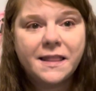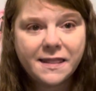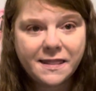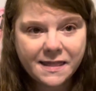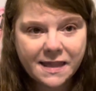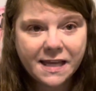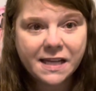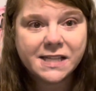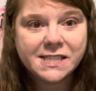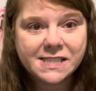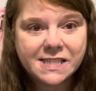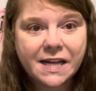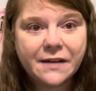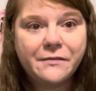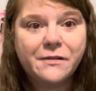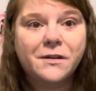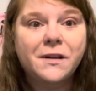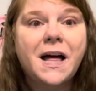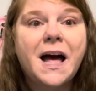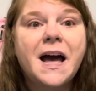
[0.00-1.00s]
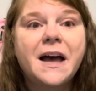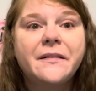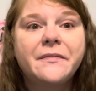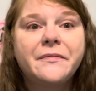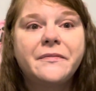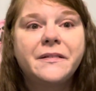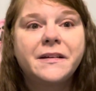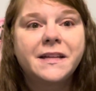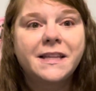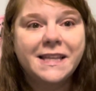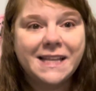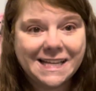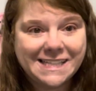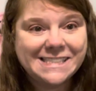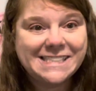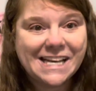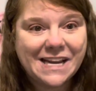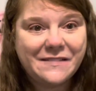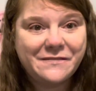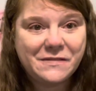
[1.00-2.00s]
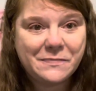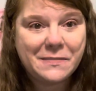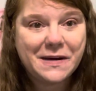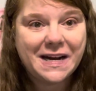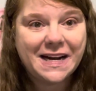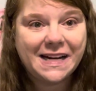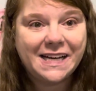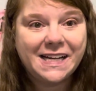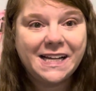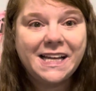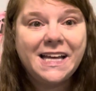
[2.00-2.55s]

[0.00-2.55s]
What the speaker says: They could save your life. They saved mine.